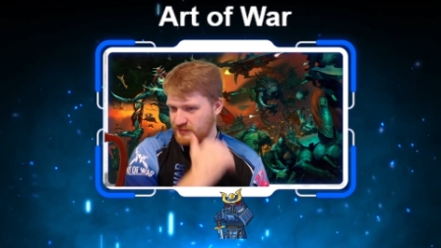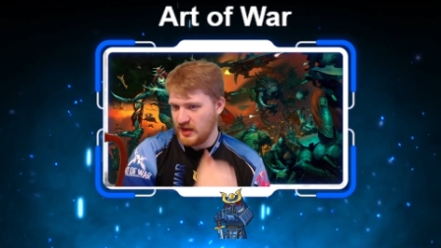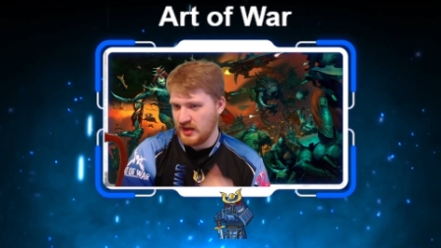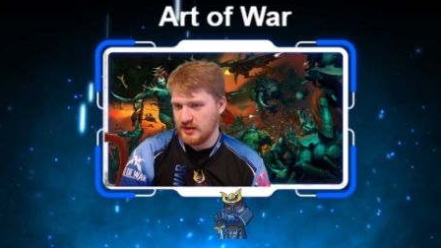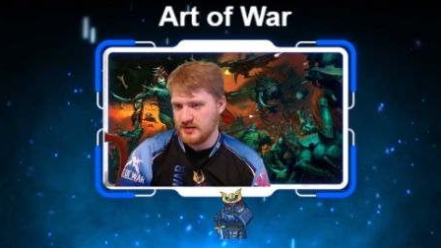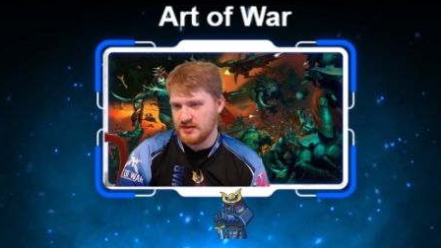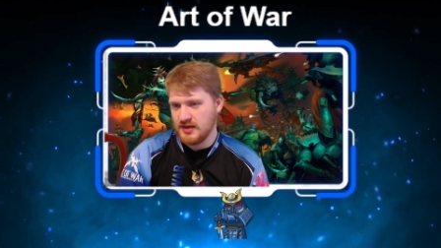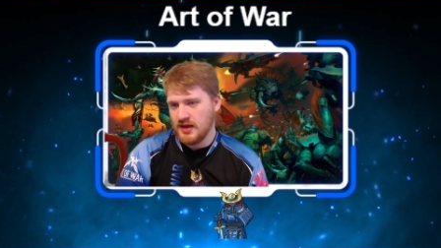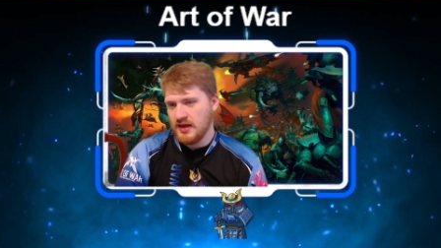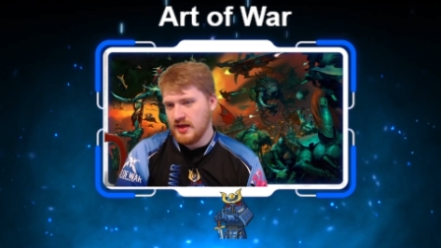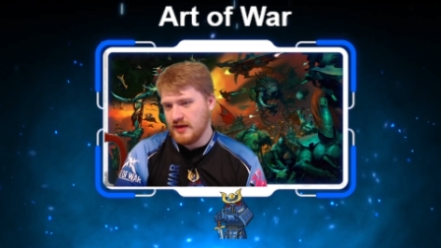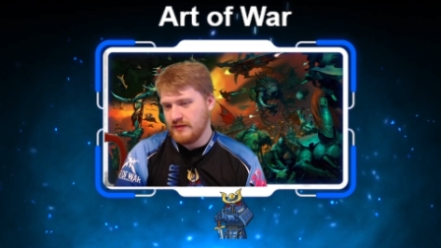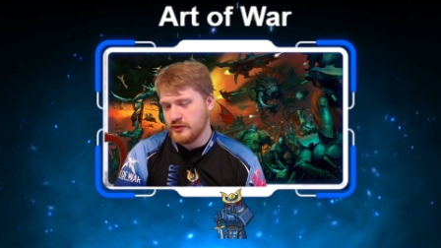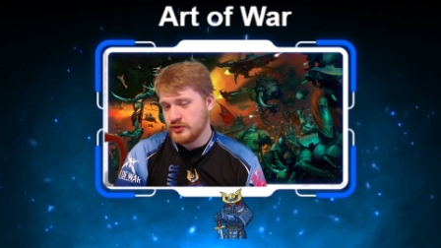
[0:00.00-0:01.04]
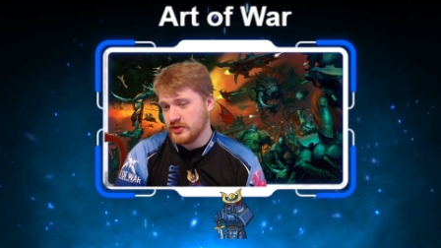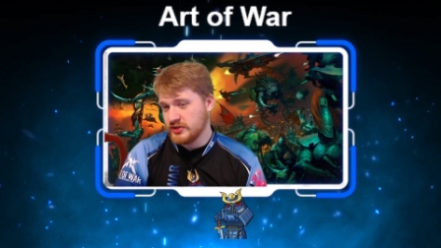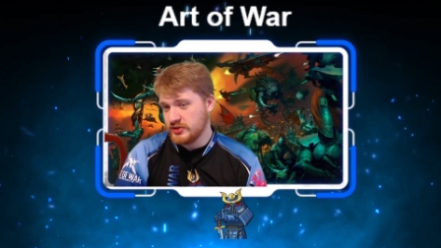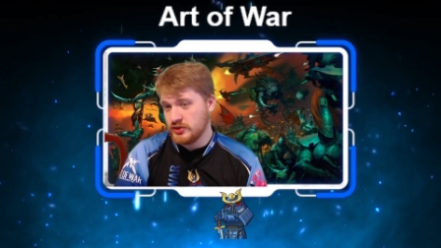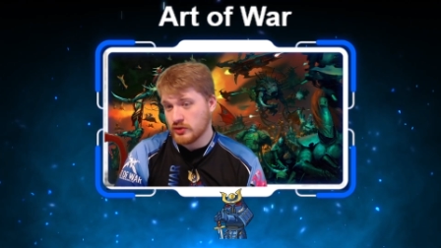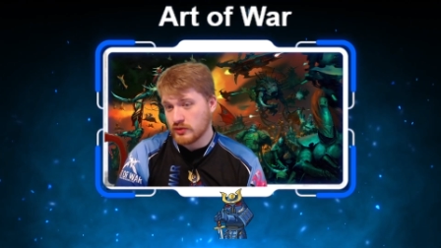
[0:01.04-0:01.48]
because if you're
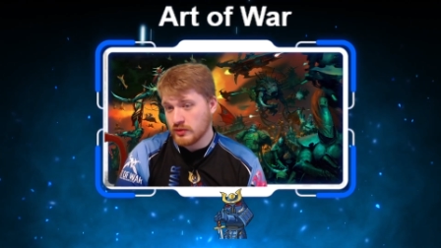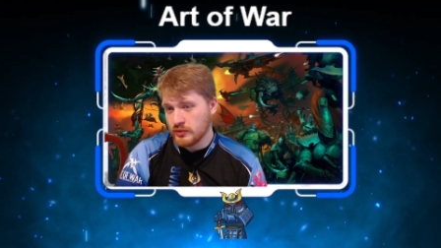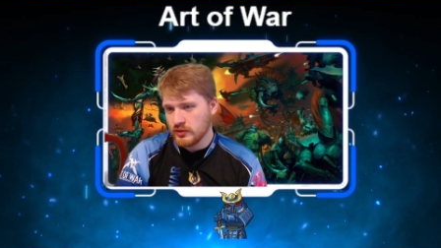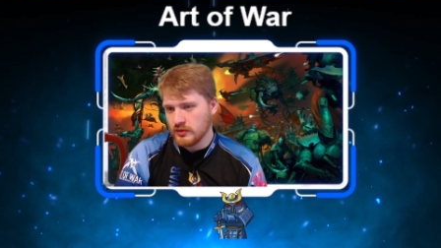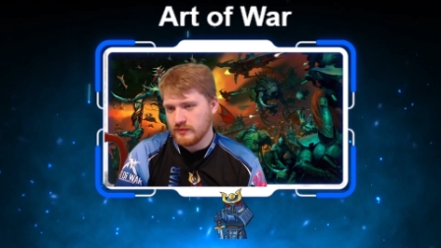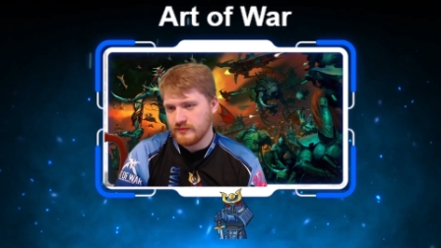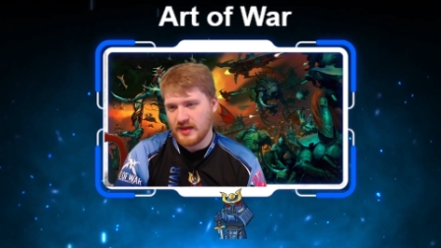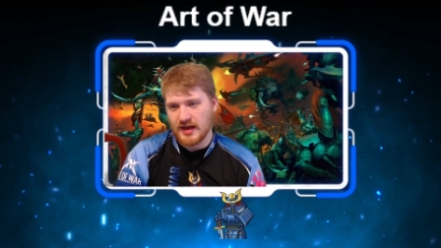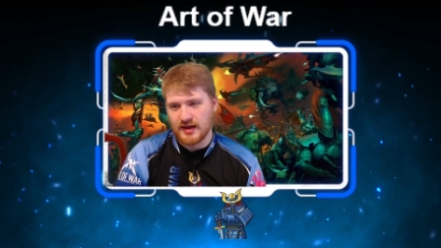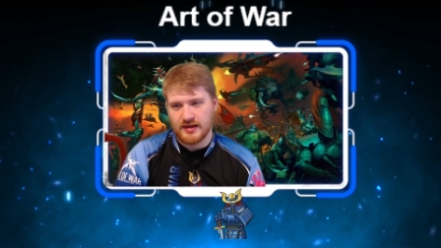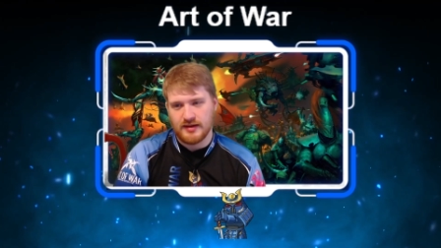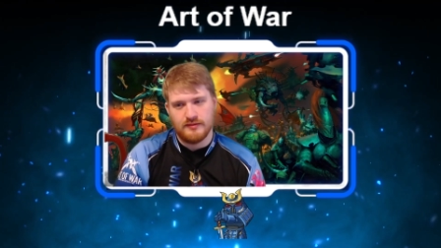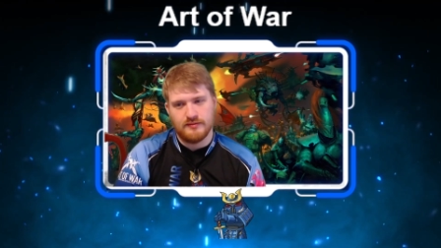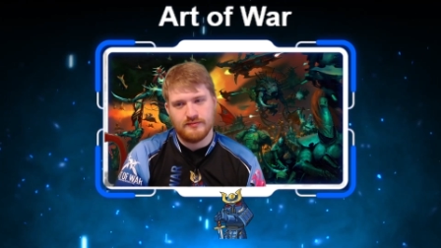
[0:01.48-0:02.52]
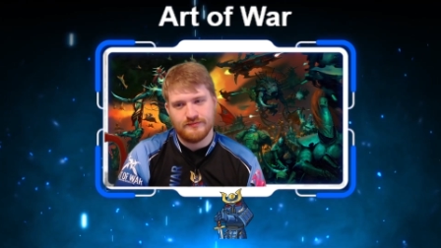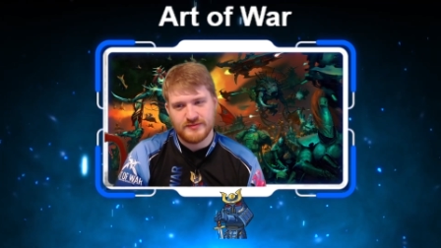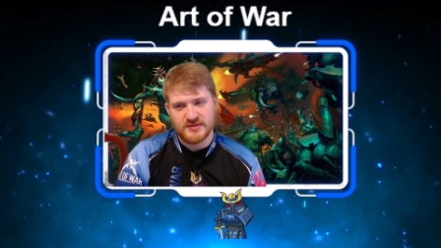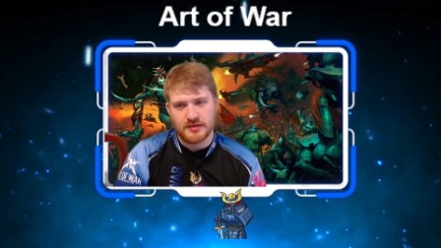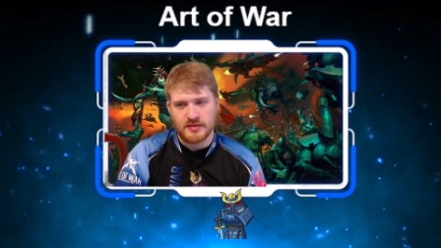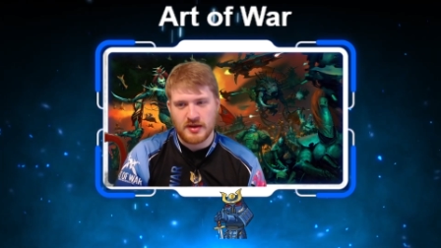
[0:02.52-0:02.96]
just durable, that can
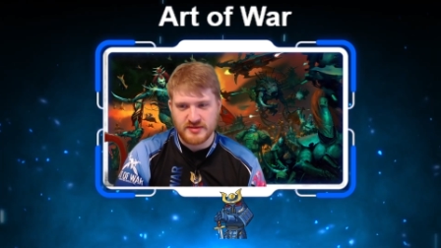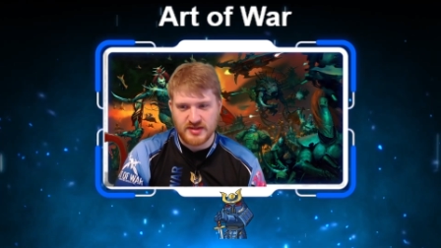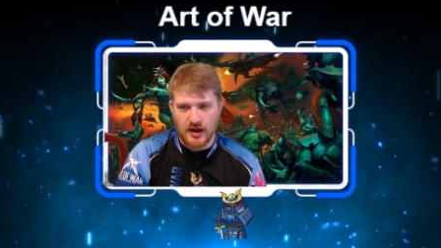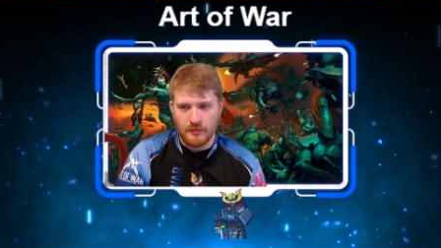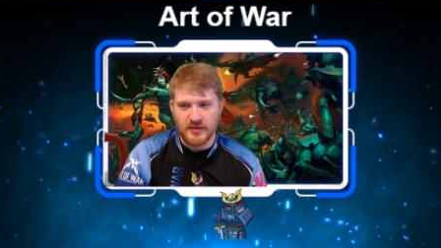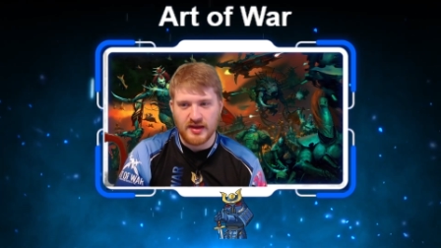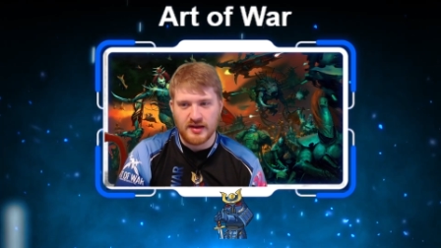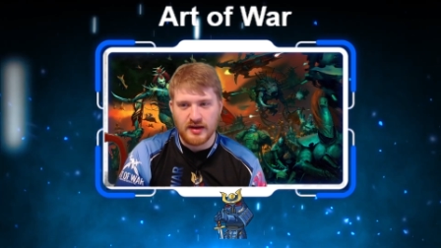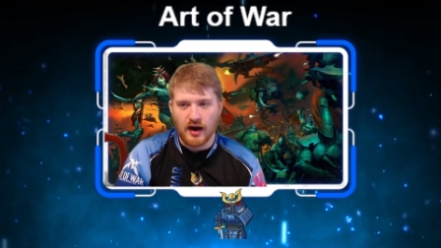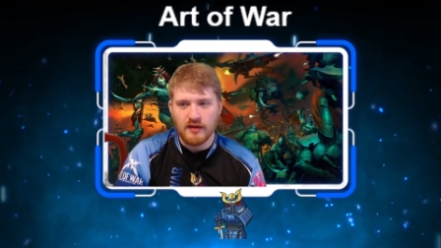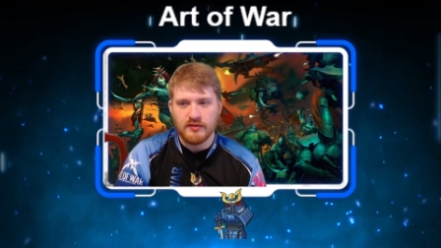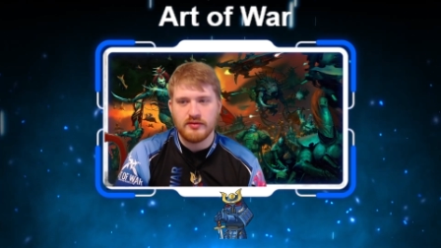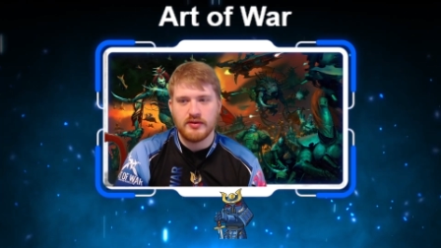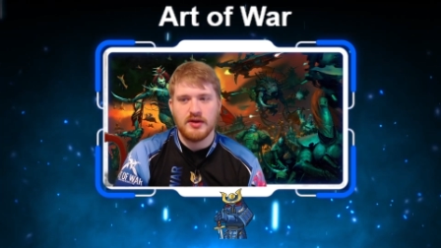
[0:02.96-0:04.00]
sometimes not be enough.